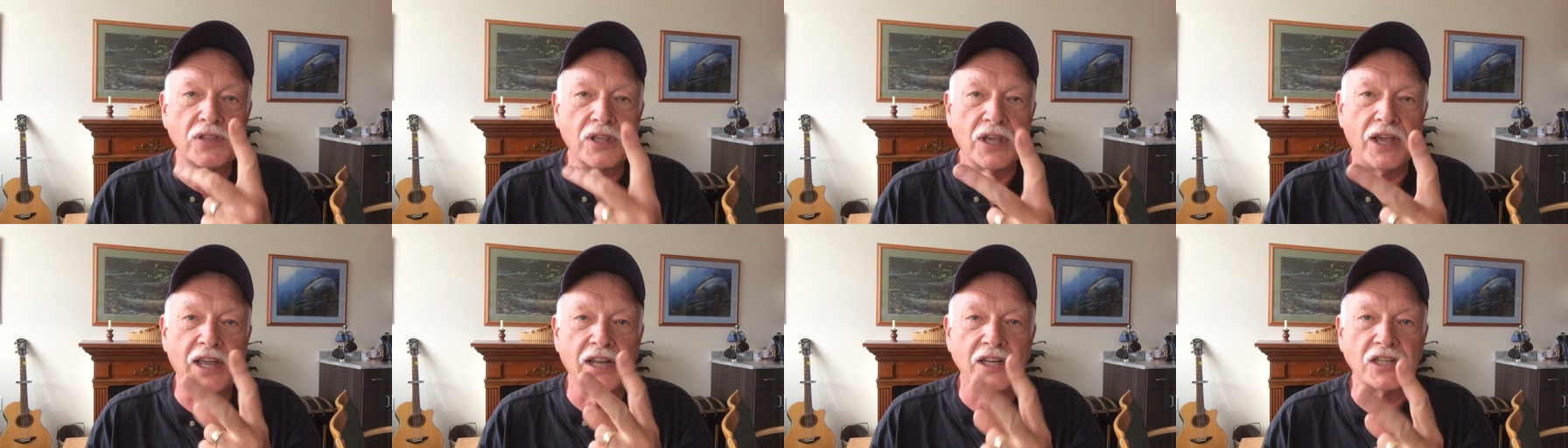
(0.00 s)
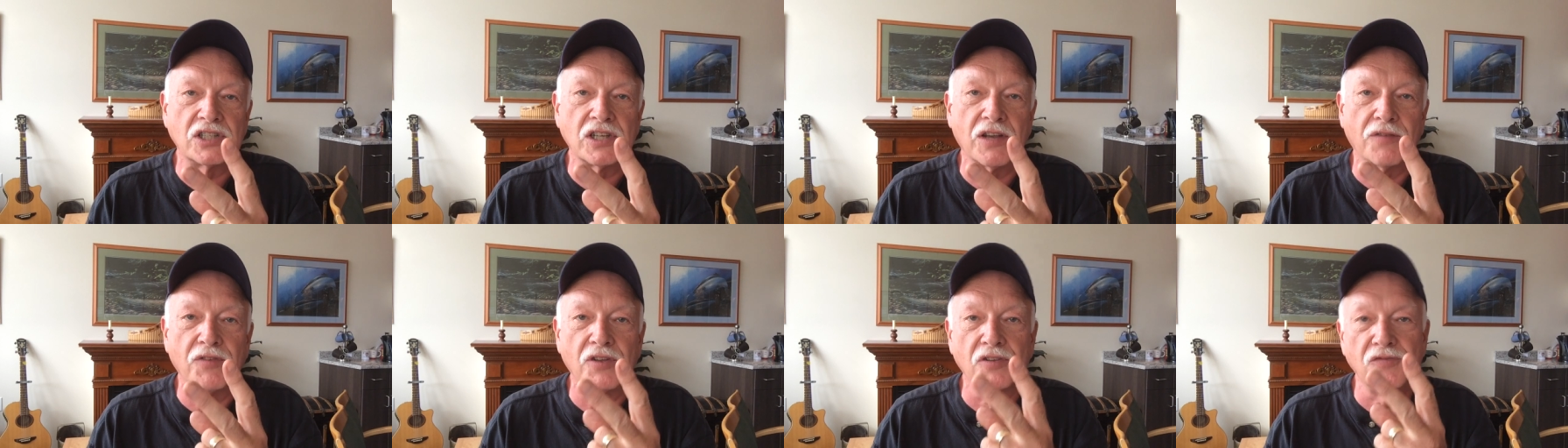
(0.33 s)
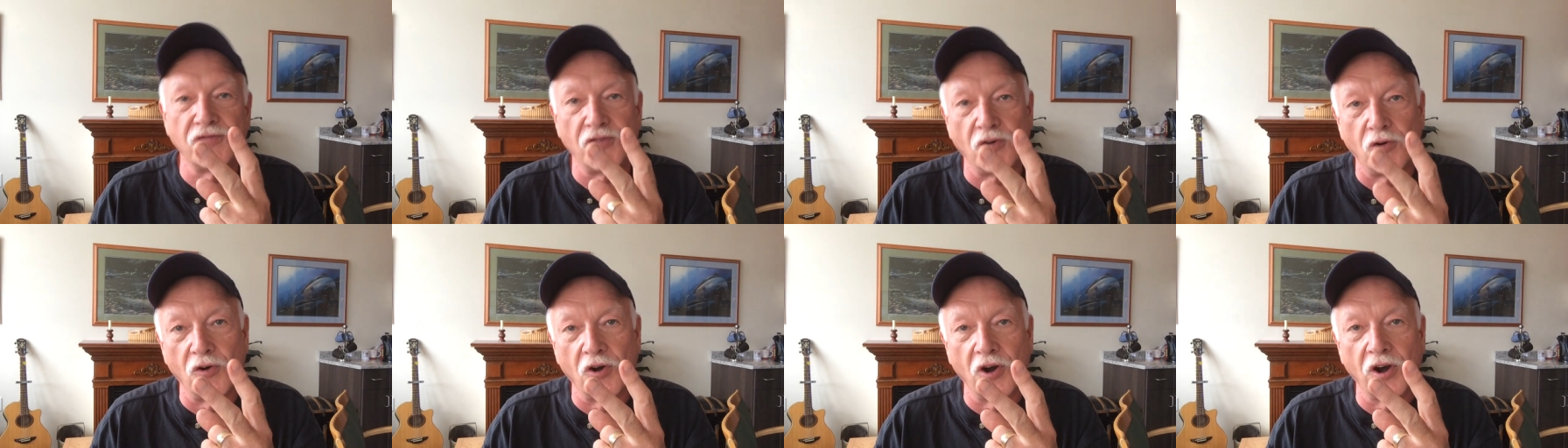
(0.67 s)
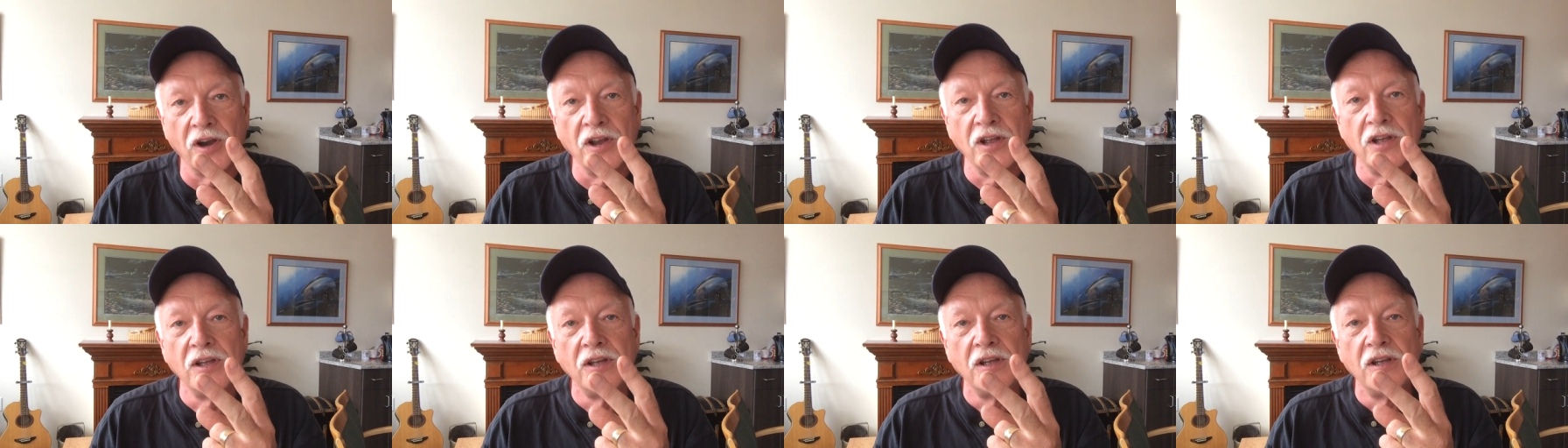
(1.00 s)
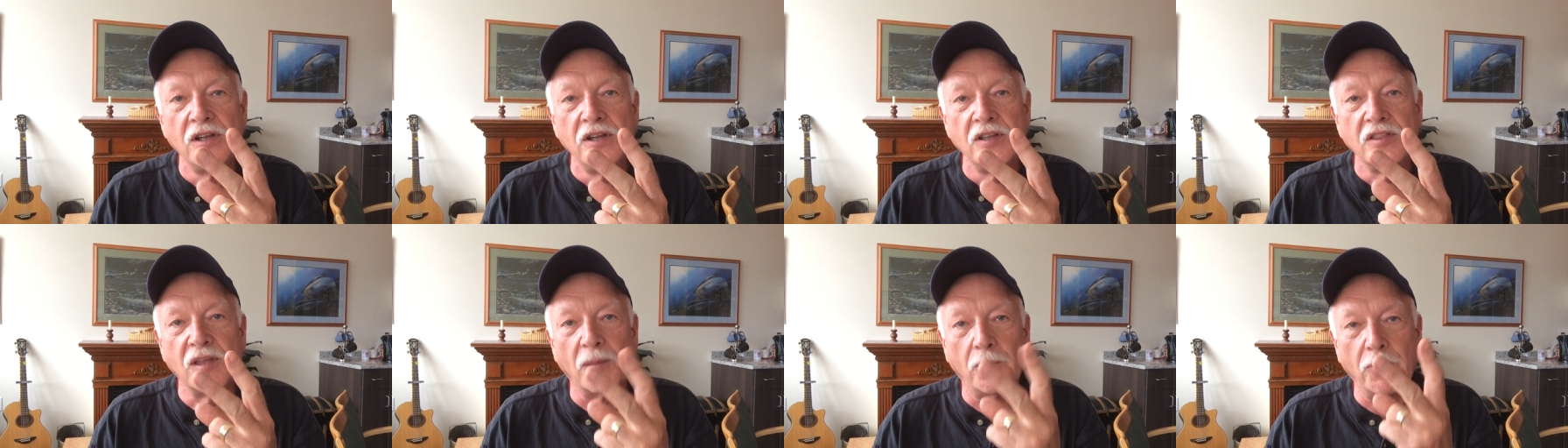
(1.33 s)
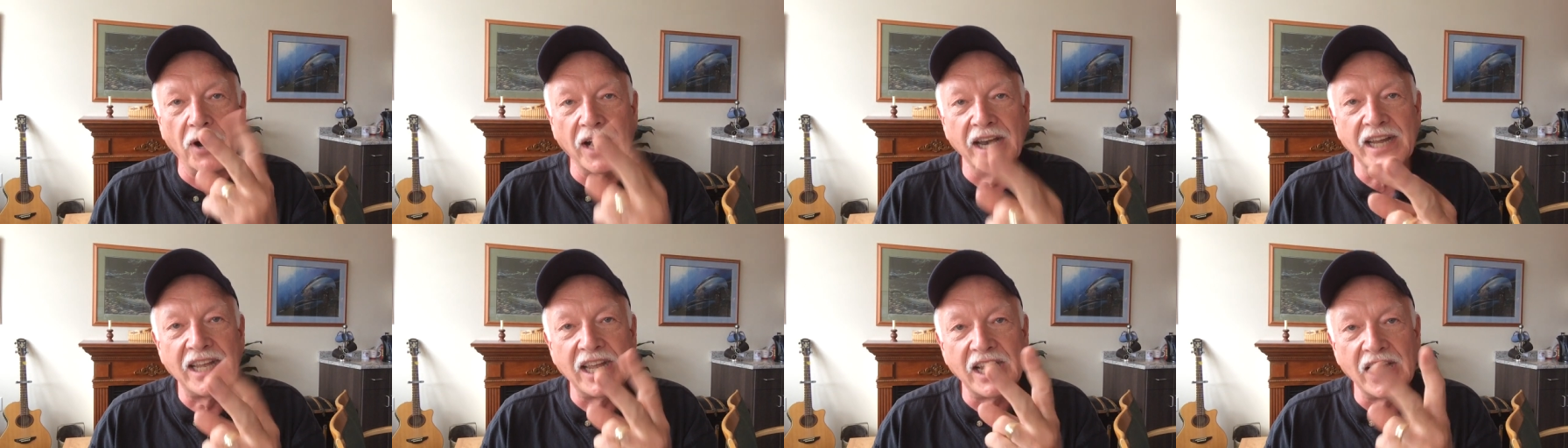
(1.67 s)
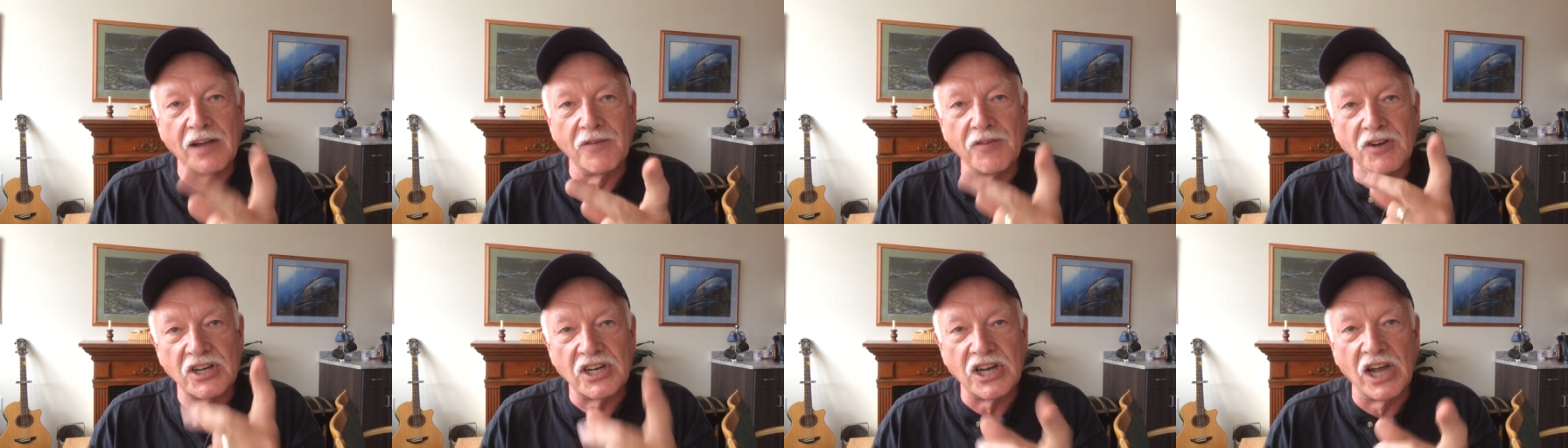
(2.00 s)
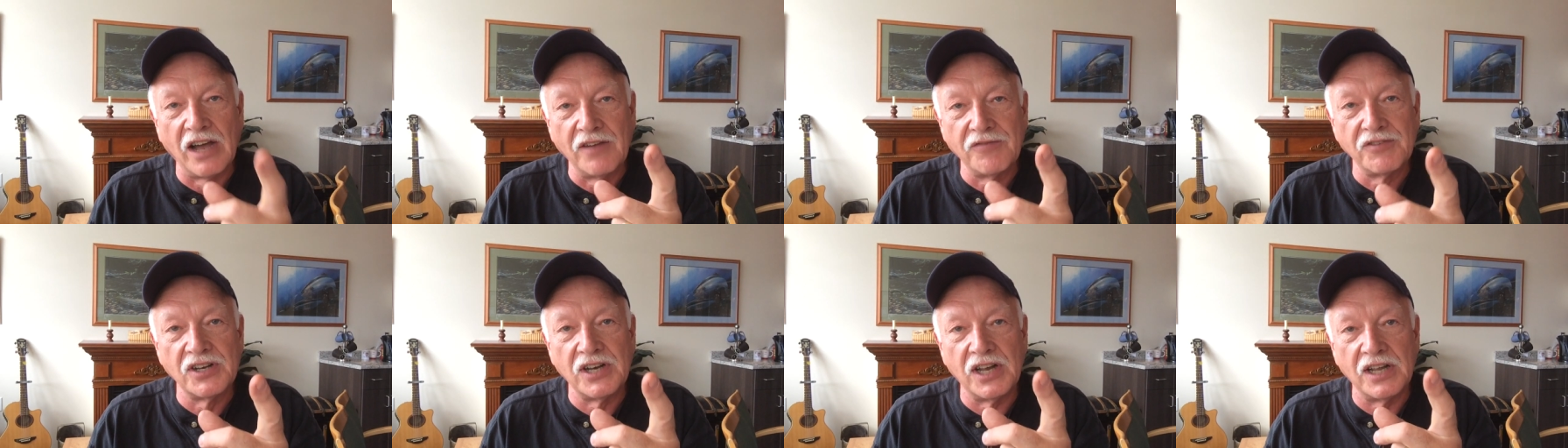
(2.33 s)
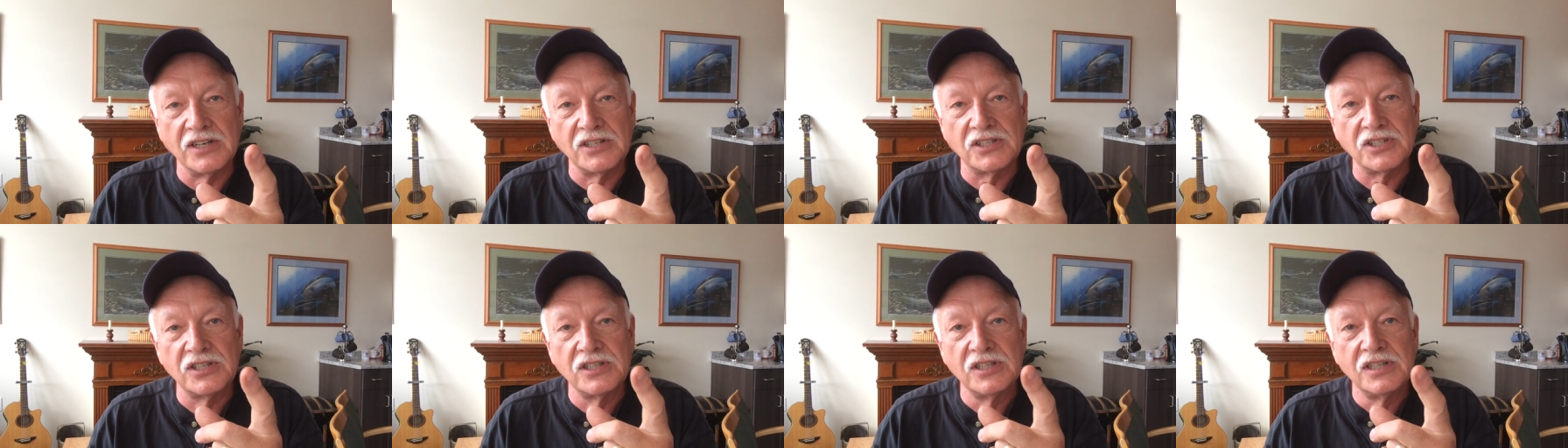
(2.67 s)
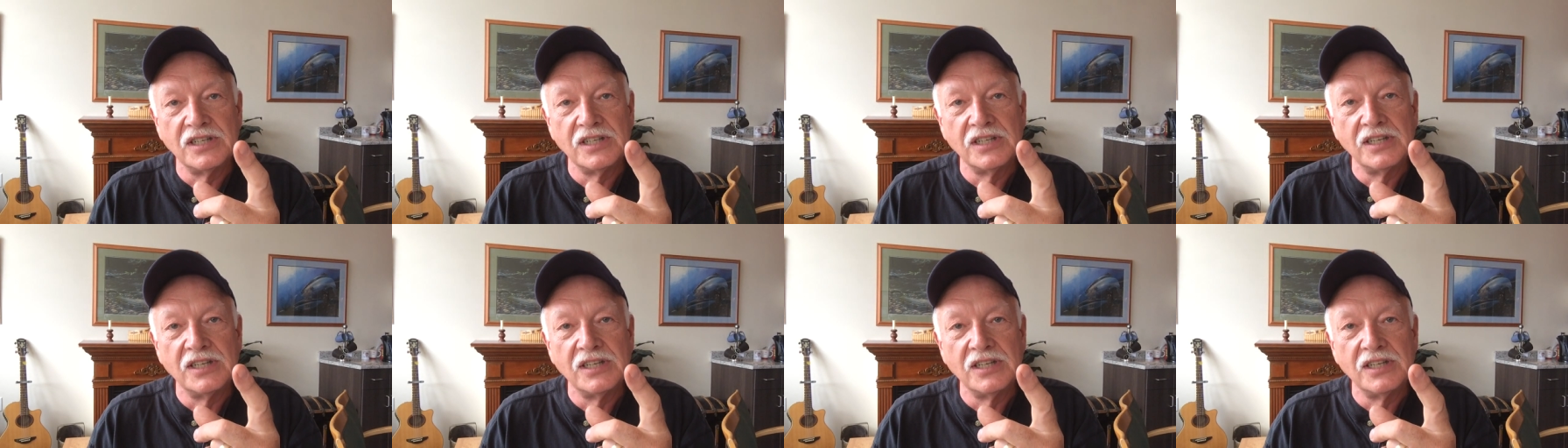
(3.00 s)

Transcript: things of the four: the breaking of a covenant